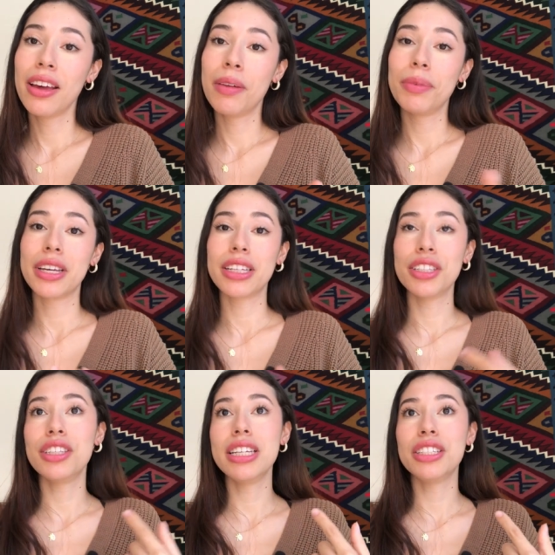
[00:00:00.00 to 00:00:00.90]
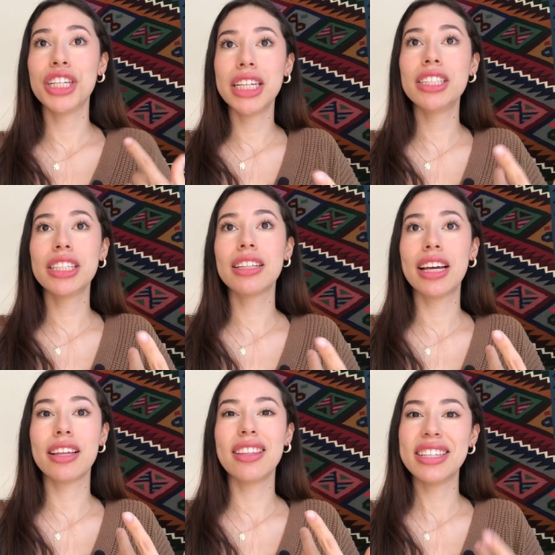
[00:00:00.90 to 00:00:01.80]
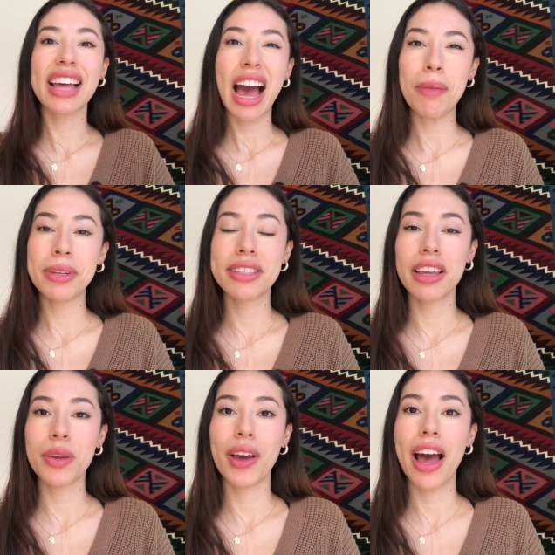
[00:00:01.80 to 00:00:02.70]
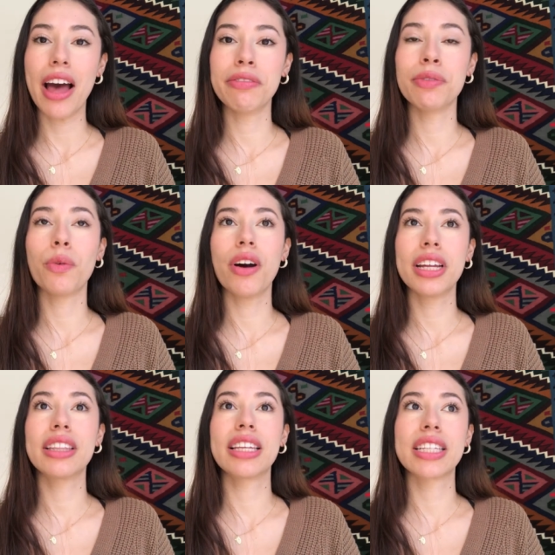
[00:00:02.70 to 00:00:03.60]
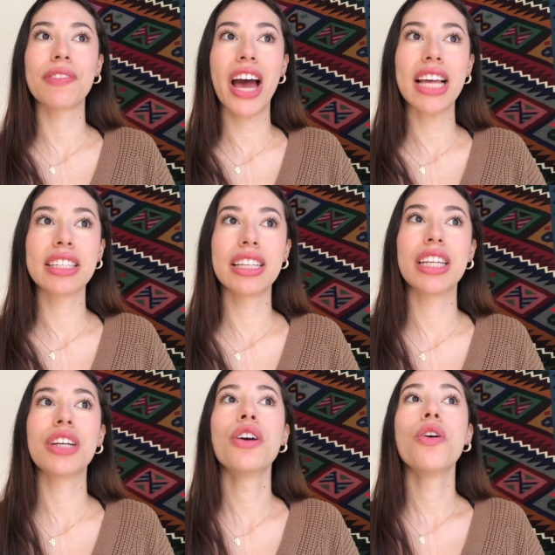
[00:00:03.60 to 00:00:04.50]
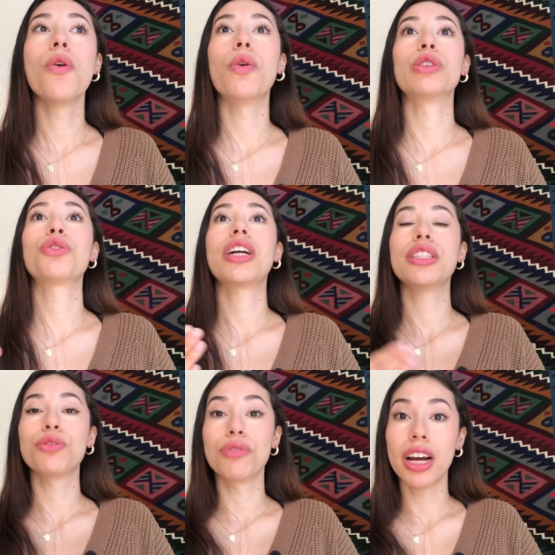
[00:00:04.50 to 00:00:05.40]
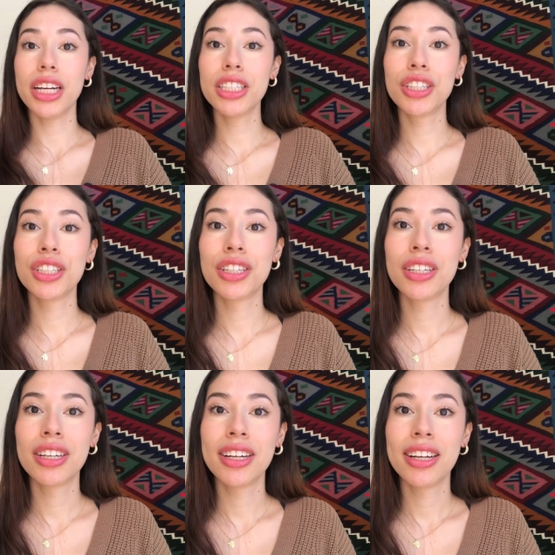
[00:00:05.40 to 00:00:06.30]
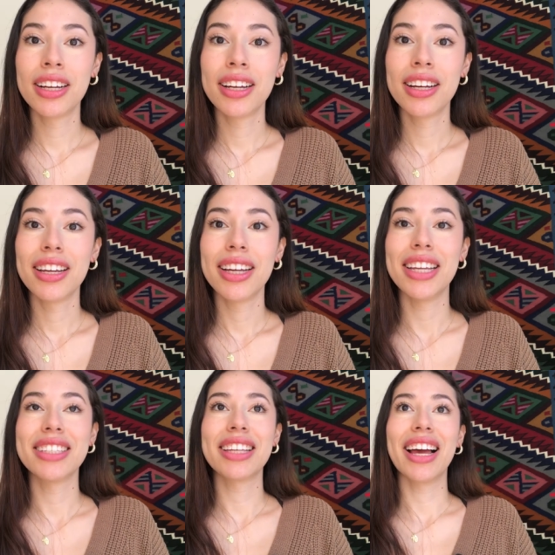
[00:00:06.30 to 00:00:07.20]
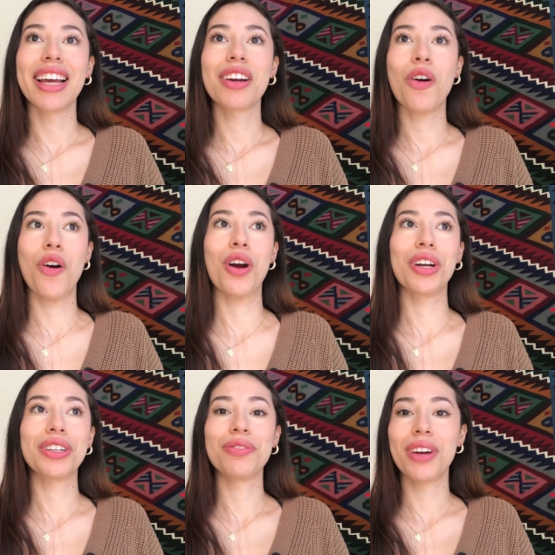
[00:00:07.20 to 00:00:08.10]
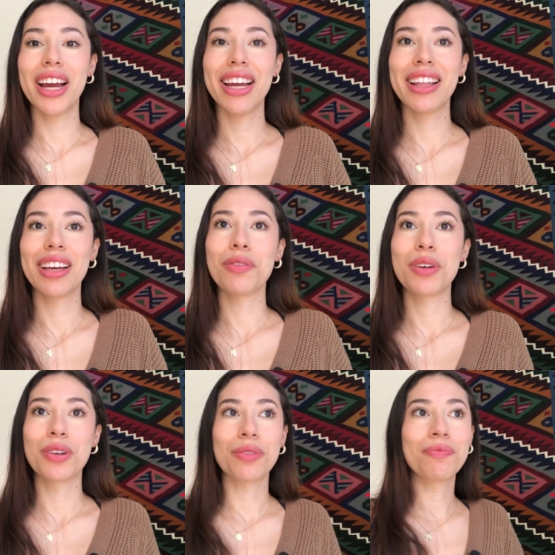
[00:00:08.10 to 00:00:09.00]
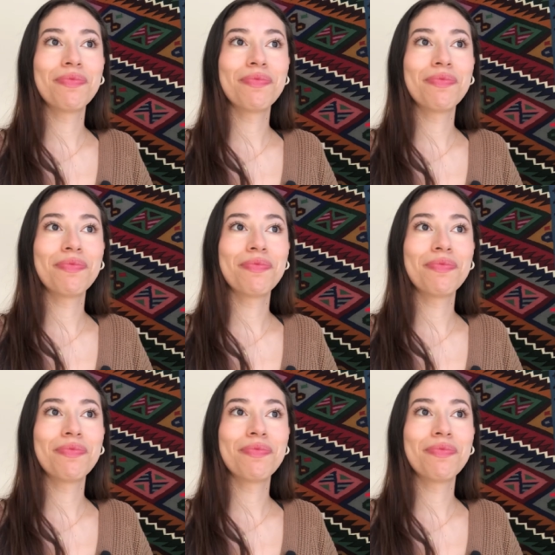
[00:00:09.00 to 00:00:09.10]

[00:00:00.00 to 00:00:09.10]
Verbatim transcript: because the changing like these habits that you have of wanting things fastly or trying to rush is like hard, right? Like when you're